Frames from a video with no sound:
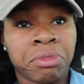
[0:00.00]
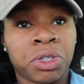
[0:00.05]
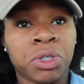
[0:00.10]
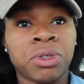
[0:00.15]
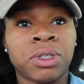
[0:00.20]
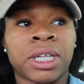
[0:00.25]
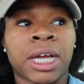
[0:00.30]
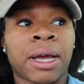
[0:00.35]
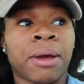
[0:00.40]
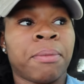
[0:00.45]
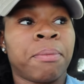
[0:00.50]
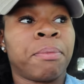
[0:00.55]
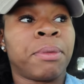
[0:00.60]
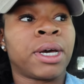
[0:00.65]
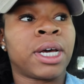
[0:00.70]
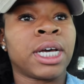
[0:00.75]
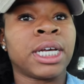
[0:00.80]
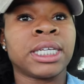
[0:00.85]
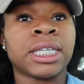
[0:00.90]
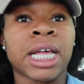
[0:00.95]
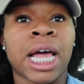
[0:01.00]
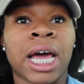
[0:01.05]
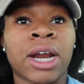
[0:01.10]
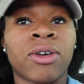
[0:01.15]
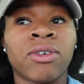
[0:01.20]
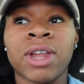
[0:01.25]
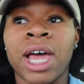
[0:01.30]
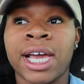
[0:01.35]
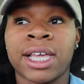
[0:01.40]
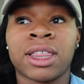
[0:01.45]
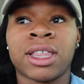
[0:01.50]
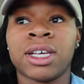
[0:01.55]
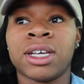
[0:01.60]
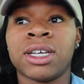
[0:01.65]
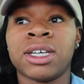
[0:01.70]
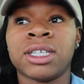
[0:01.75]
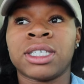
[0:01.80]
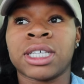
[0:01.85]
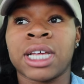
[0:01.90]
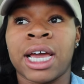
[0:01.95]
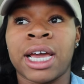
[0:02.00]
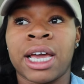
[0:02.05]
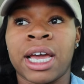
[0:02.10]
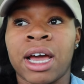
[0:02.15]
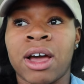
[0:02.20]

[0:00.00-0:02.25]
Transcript: Tuesday because I don't like this like